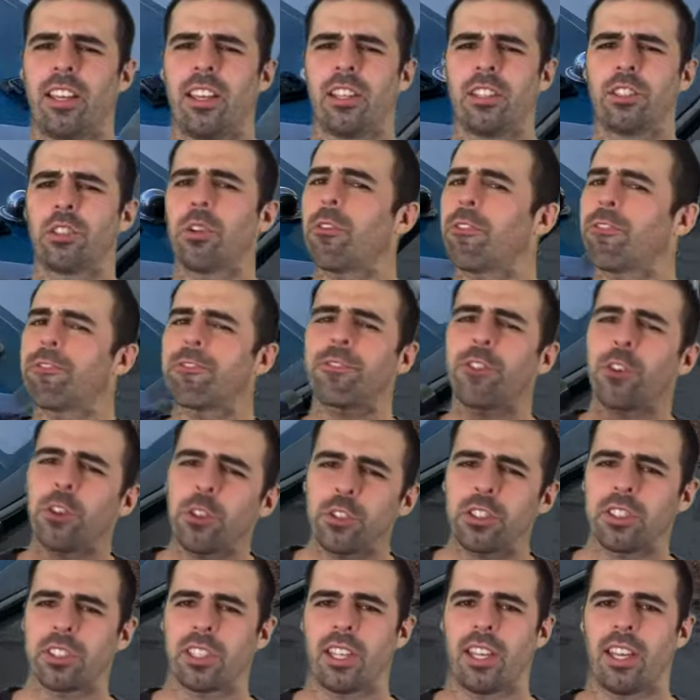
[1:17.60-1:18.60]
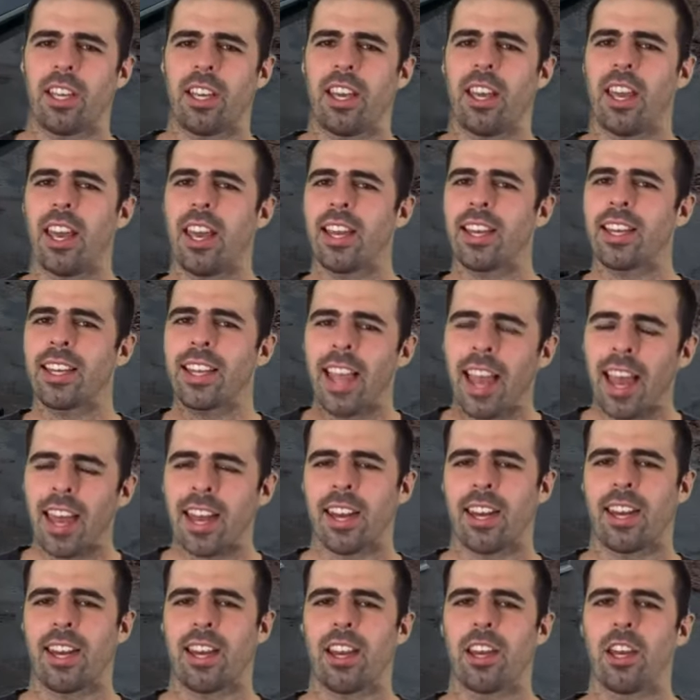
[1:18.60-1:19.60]
So firstly, in
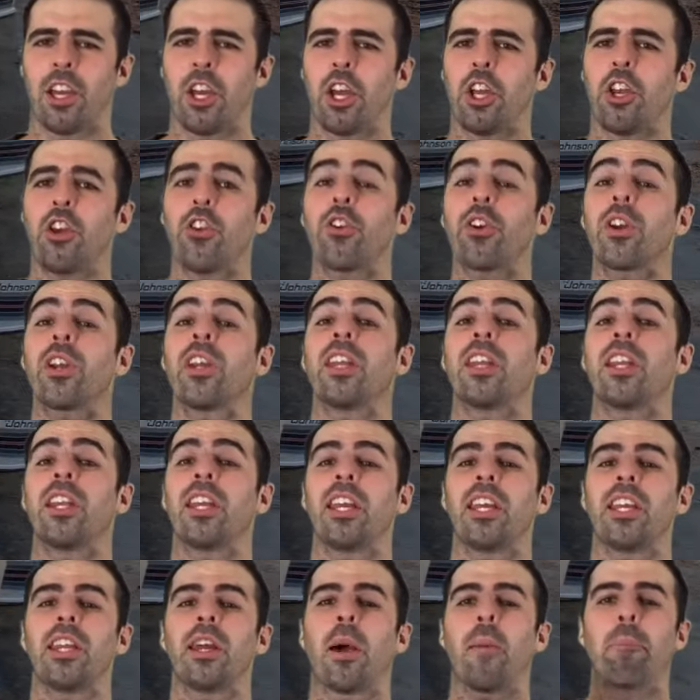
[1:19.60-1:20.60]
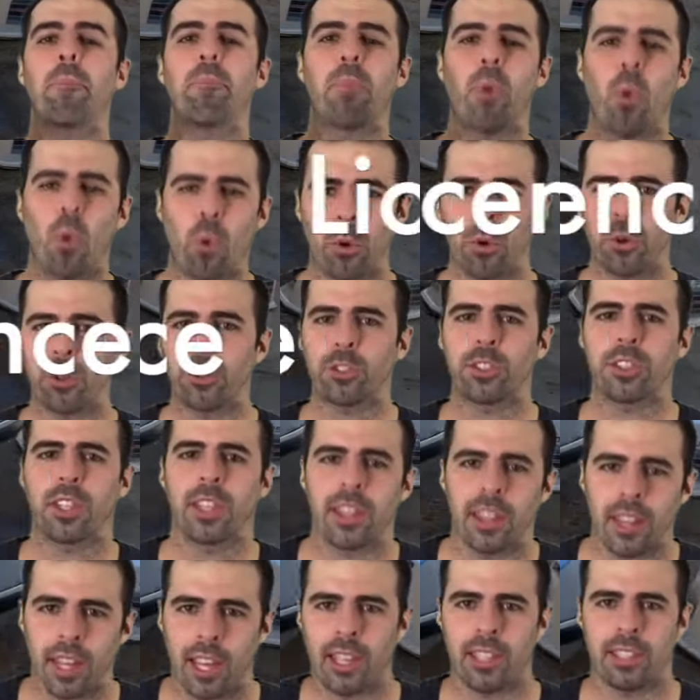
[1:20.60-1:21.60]
Canada, you're gonna need a boater's
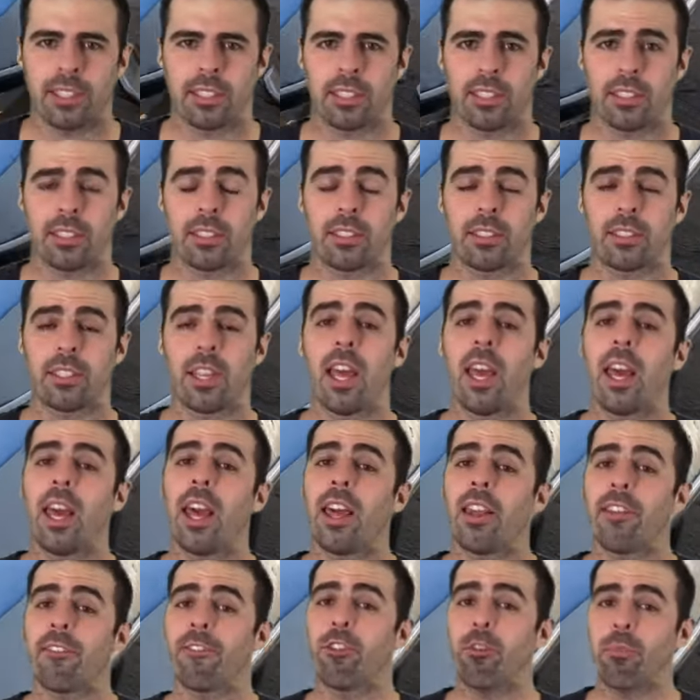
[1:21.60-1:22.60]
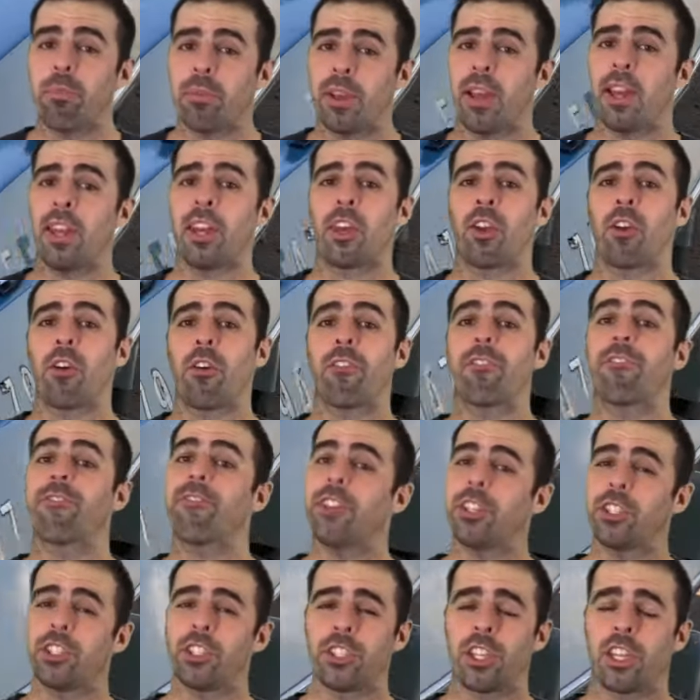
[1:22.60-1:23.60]
license. And if you plan to go
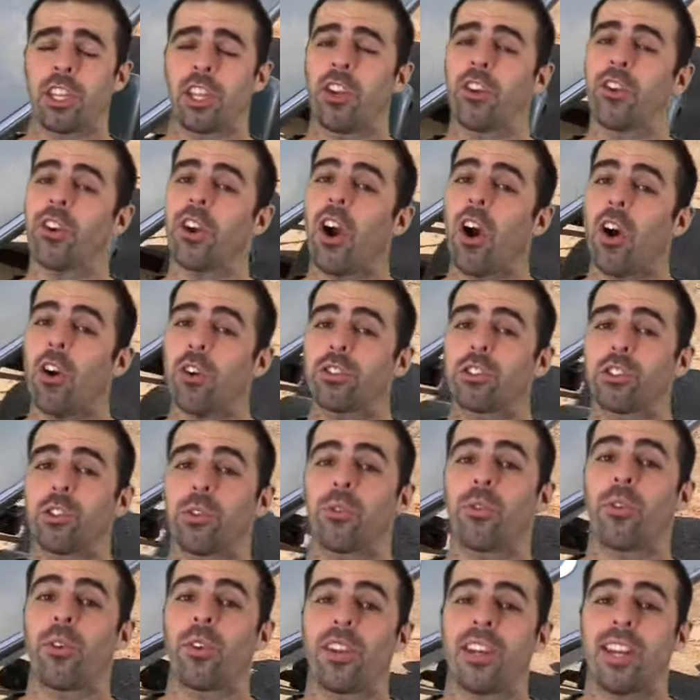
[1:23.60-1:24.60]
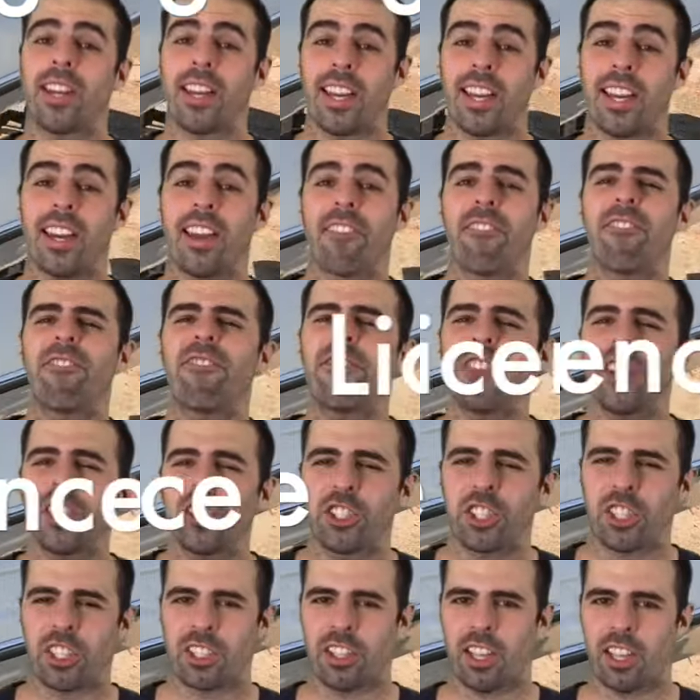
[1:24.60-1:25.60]
fishing, you're also going to need a
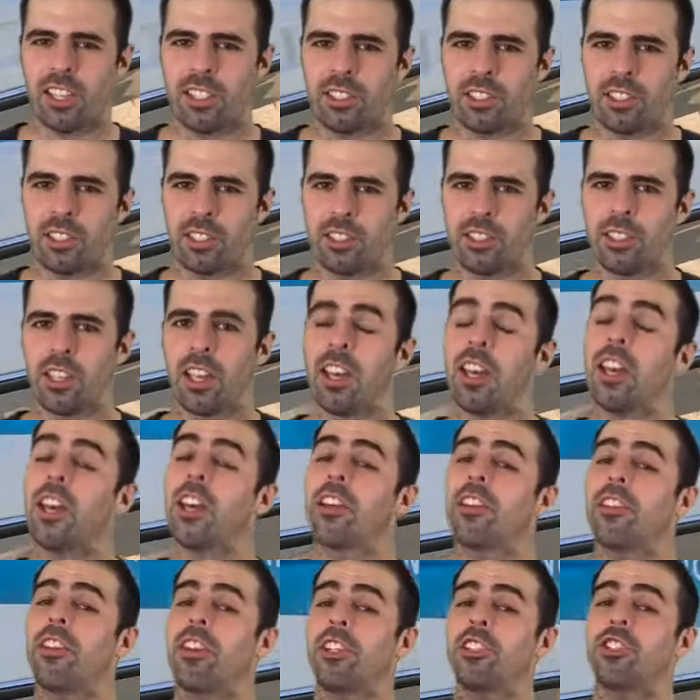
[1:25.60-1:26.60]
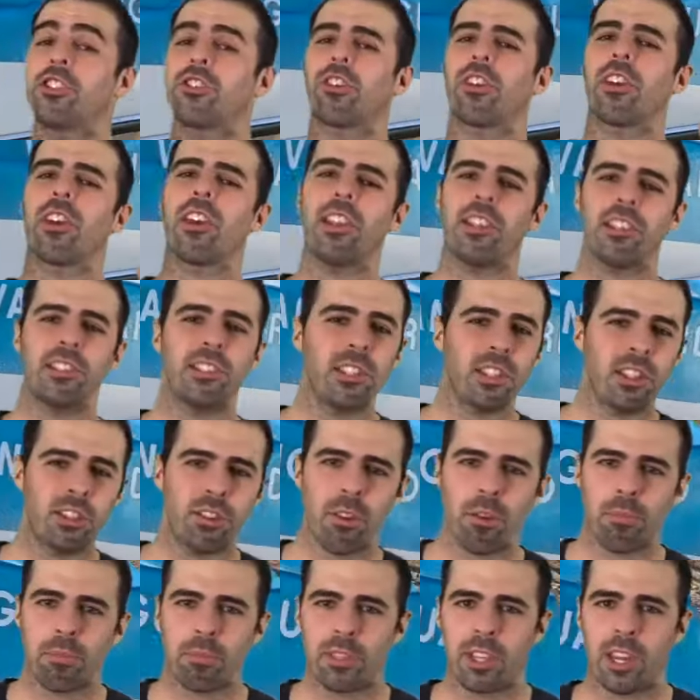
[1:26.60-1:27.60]
fishing license. These are easy
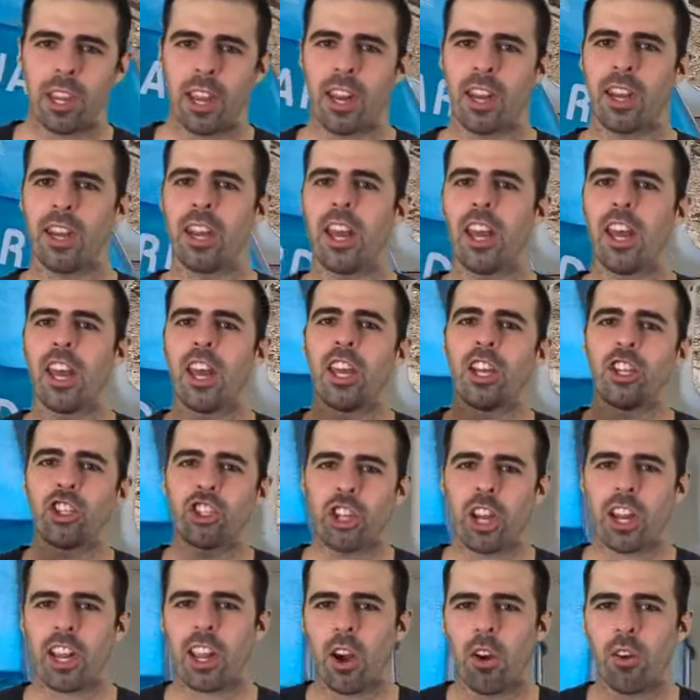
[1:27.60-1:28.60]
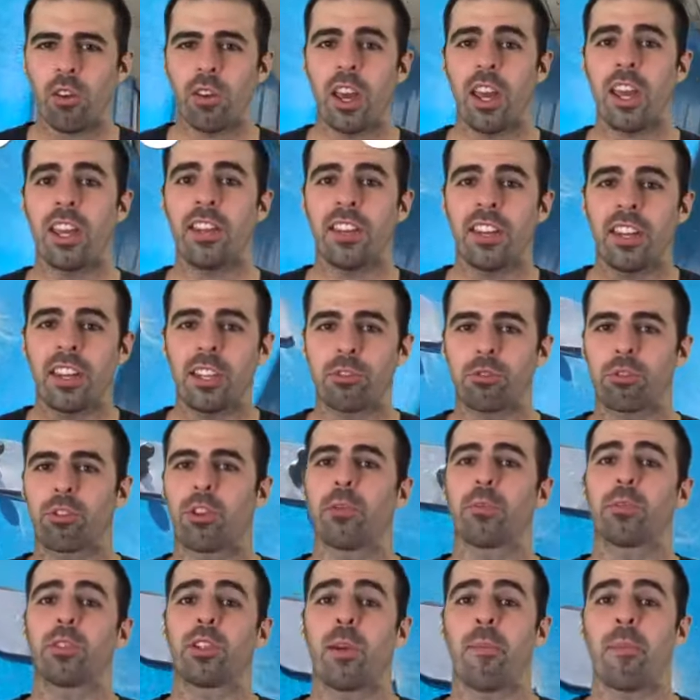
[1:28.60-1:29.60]
to obtain. Check out in the
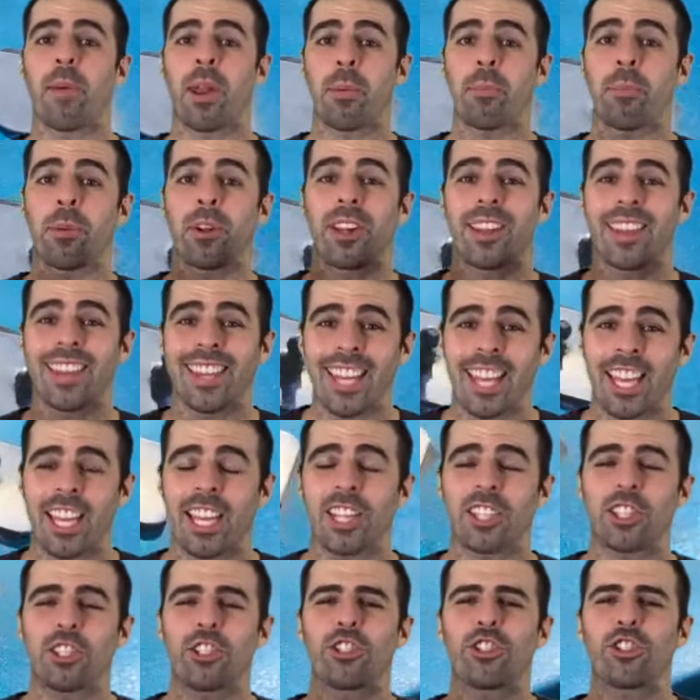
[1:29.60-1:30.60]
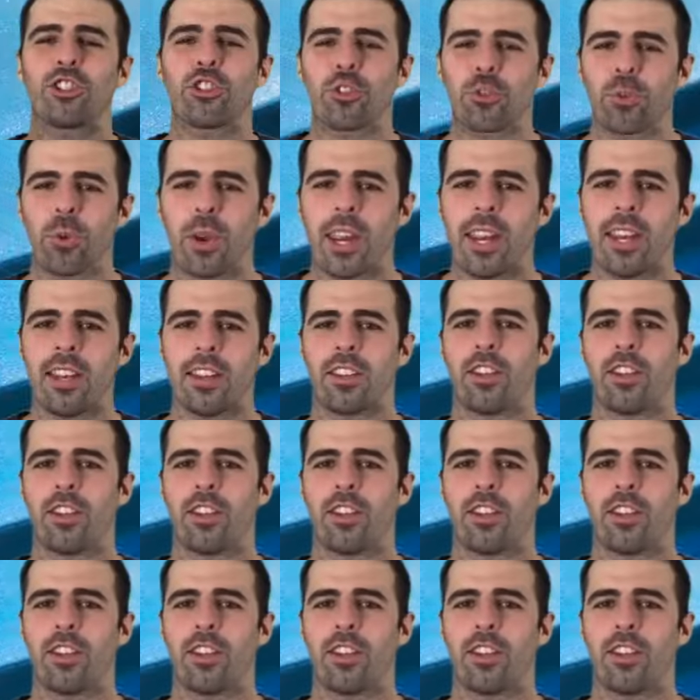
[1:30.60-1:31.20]
description, I'm gonna put a link straight